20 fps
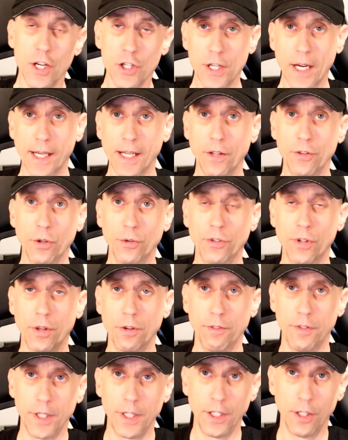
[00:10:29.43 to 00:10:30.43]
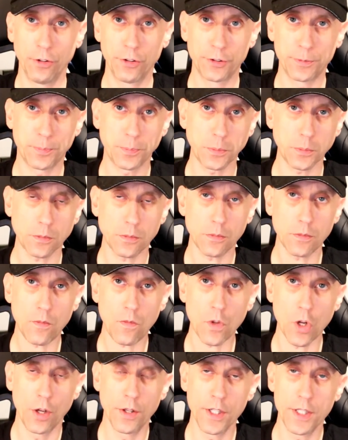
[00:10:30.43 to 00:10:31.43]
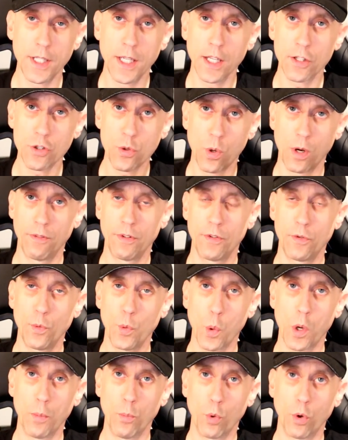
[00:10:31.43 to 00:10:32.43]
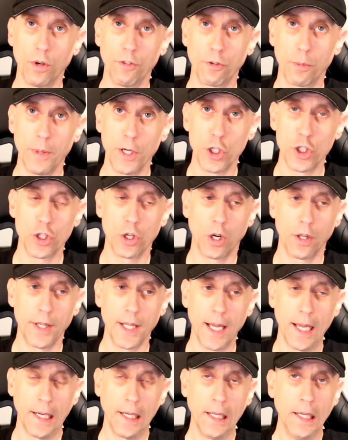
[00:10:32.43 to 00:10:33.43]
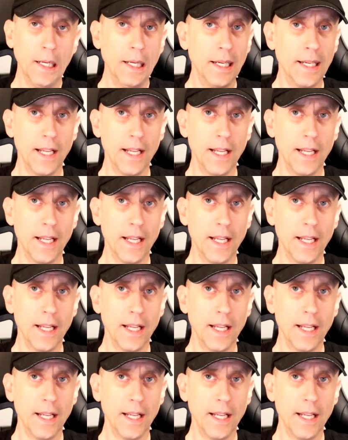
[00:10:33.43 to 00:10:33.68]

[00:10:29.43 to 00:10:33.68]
Check out those other videos on the TS12 if you want more information on that.